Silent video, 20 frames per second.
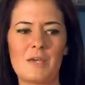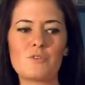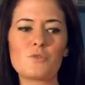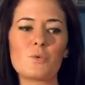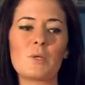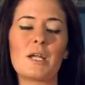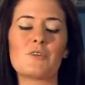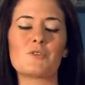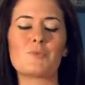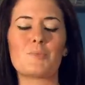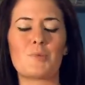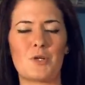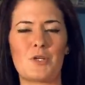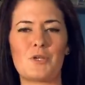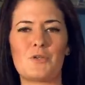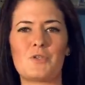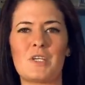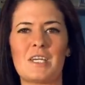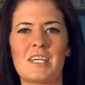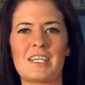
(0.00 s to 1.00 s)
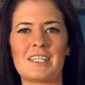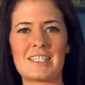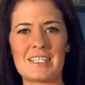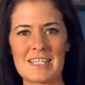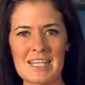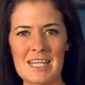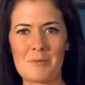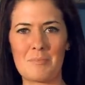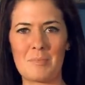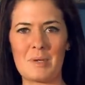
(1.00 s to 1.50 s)
it was when I was producing
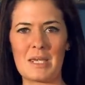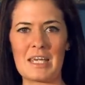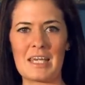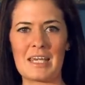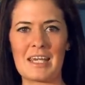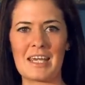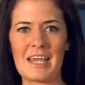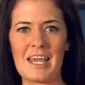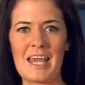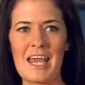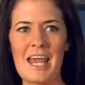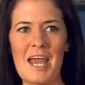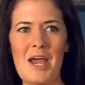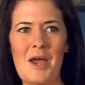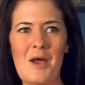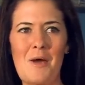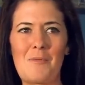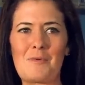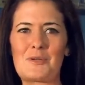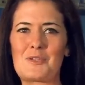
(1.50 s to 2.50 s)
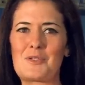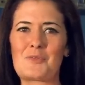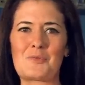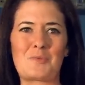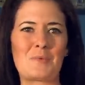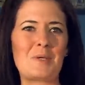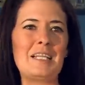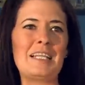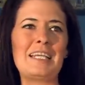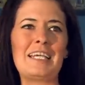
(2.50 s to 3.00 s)
Sneak Peek, which is
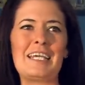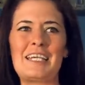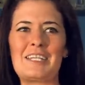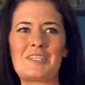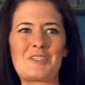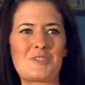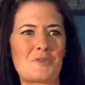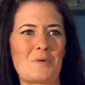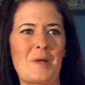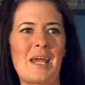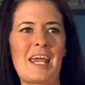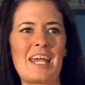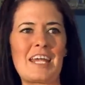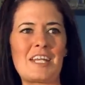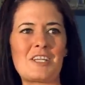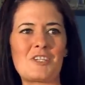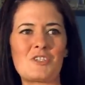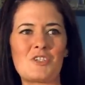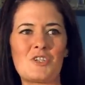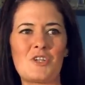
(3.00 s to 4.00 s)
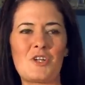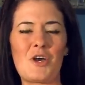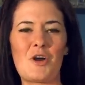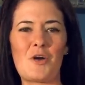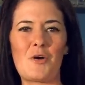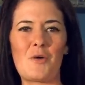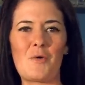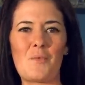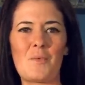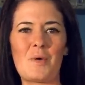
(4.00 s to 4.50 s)
really strange. You
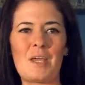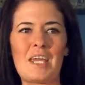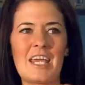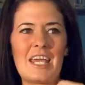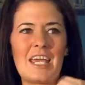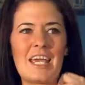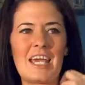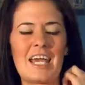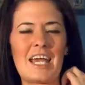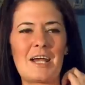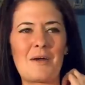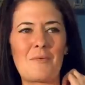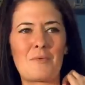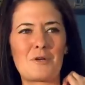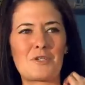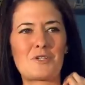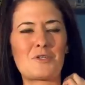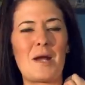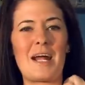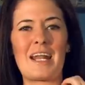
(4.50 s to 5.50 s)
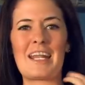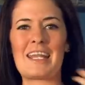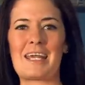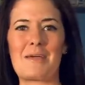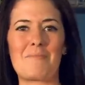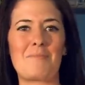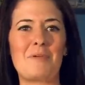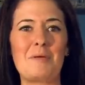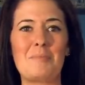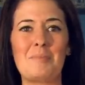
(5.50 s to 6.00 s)
know, we were trying to
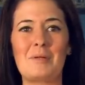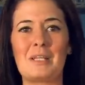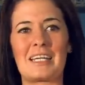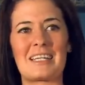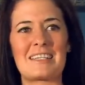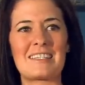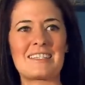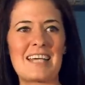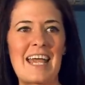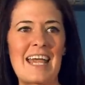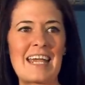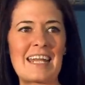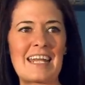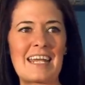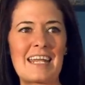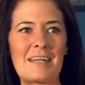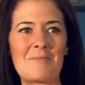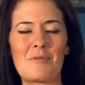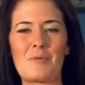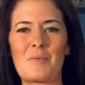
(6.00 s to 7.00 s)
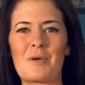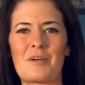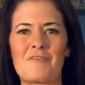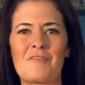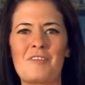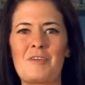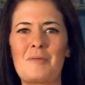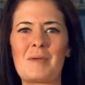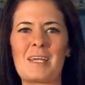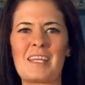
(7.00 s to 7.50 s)
get people excited, but we were
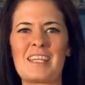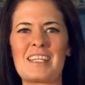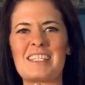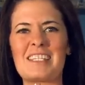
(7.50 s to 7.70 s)
filming in